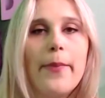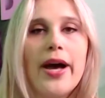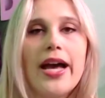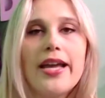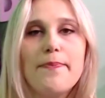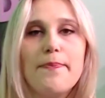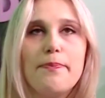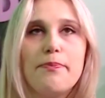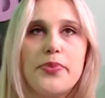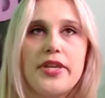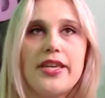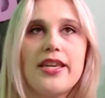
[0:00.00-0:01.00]
My
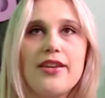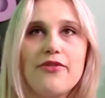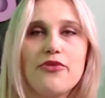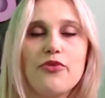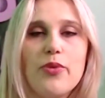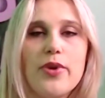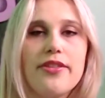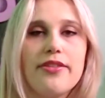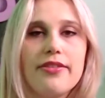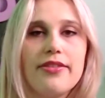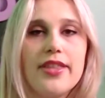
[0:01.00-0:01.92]
peeve with